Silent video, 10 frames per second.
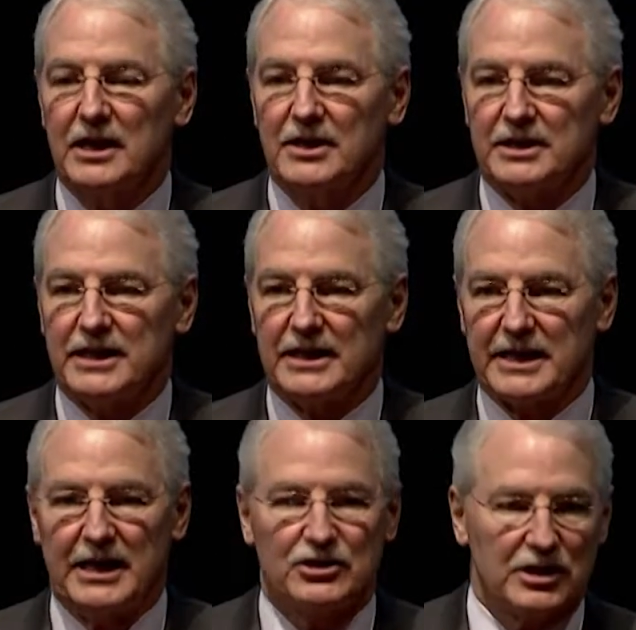the
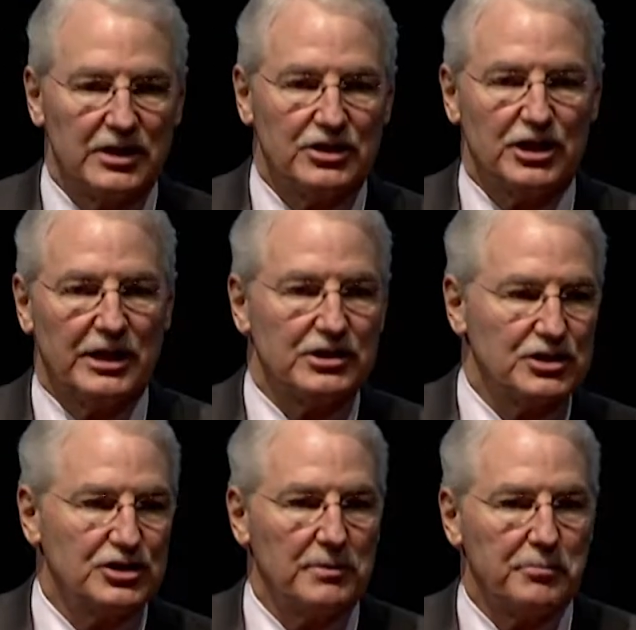dedication and the change, as
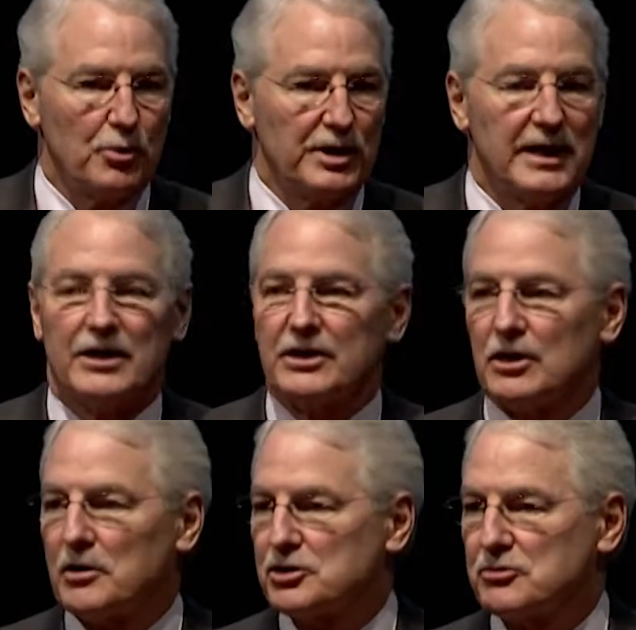Jim pointed out, in
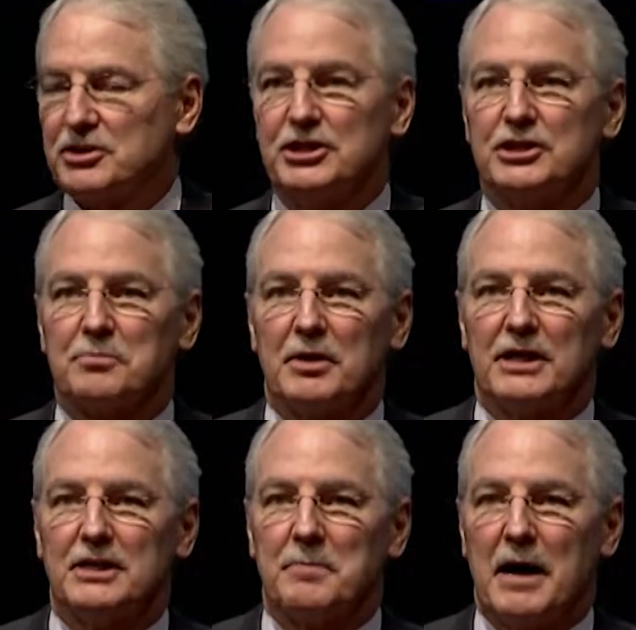our strategic plan
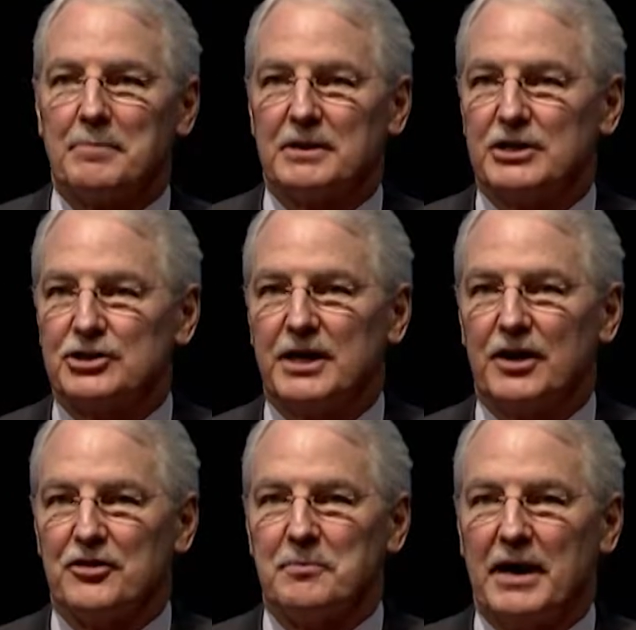to population
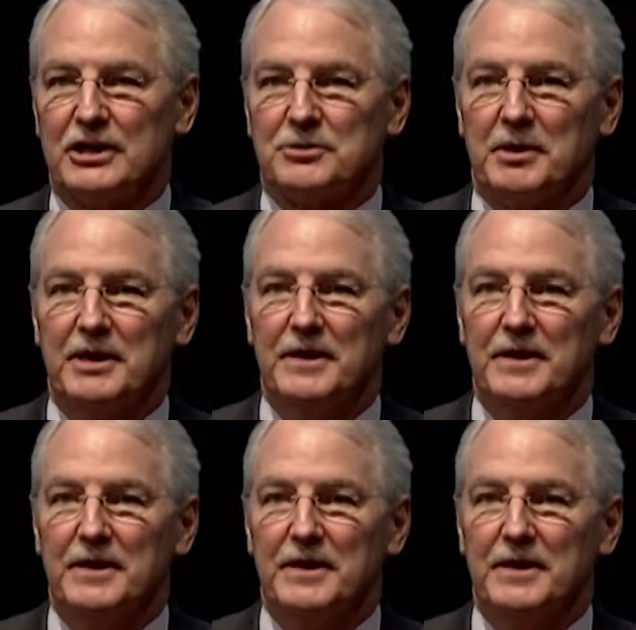health management.